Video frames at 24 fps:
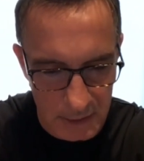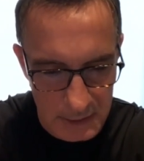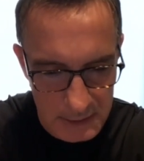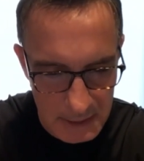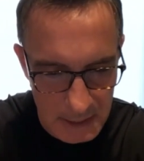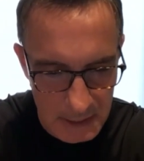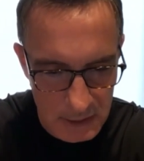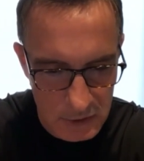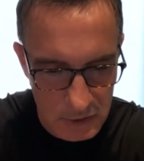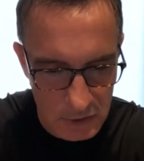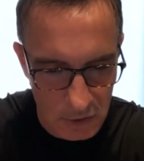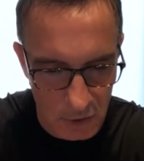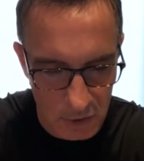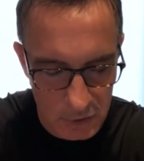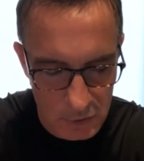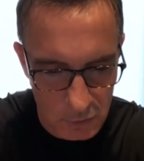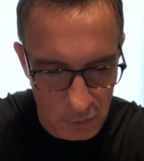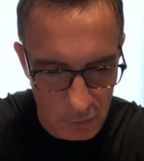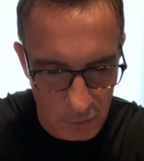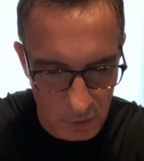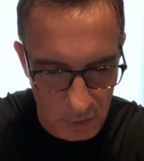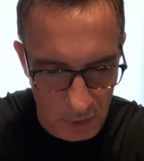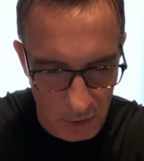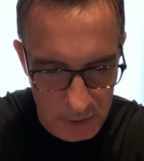It's inside
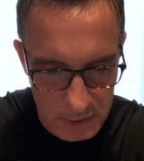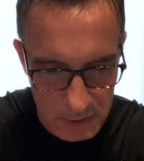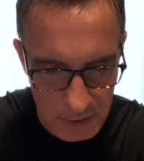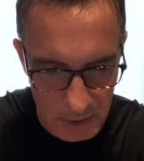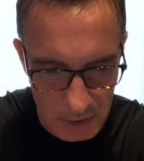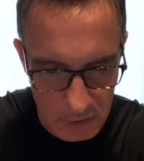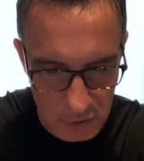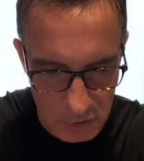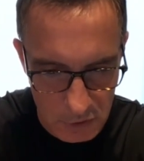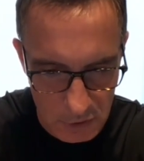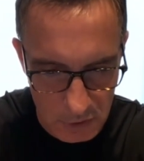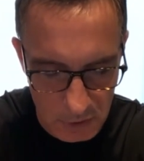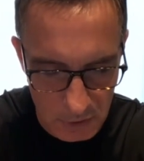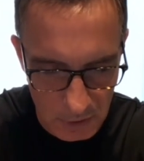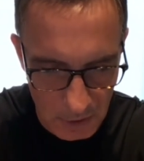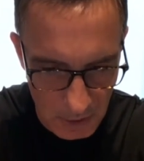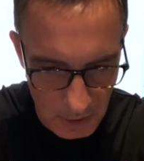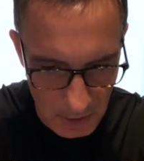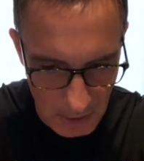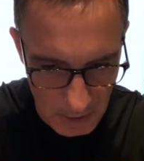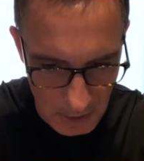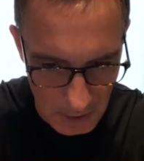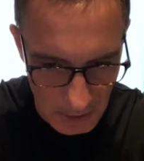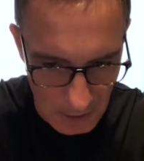your organization
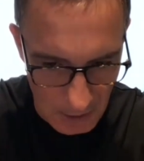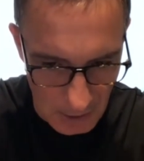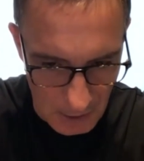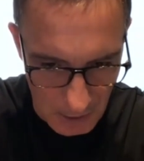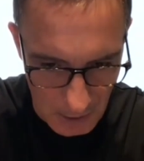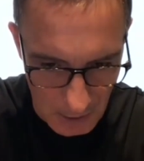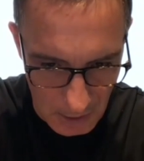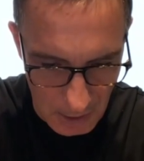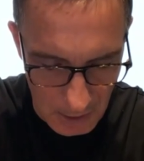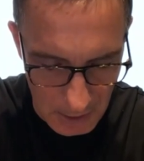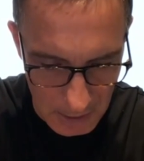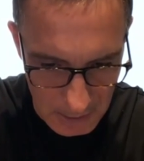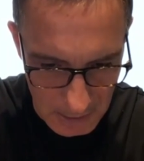uh,